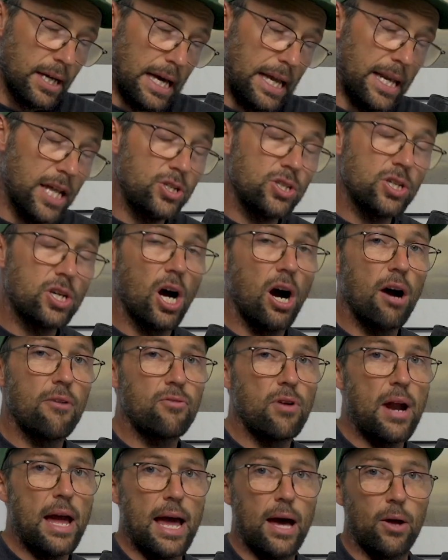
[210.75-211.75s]
And as you
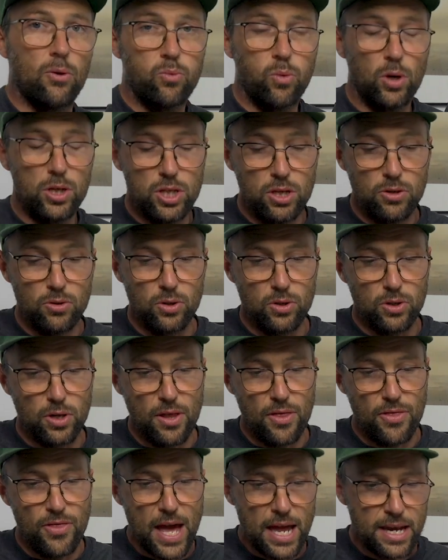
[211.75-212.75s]
carve round, what
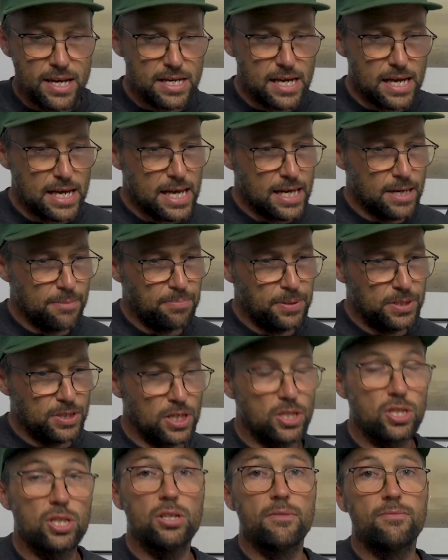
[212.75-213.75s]
you're then in a
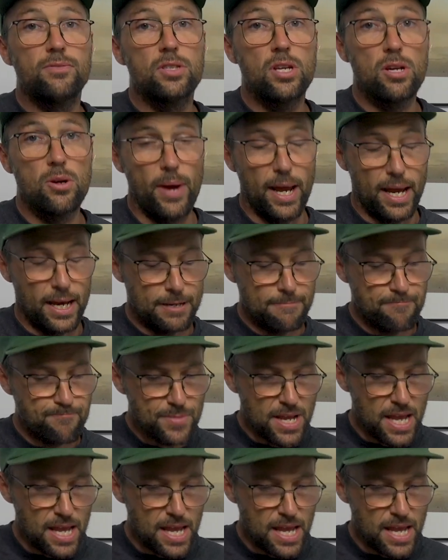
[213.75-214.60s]
position of doing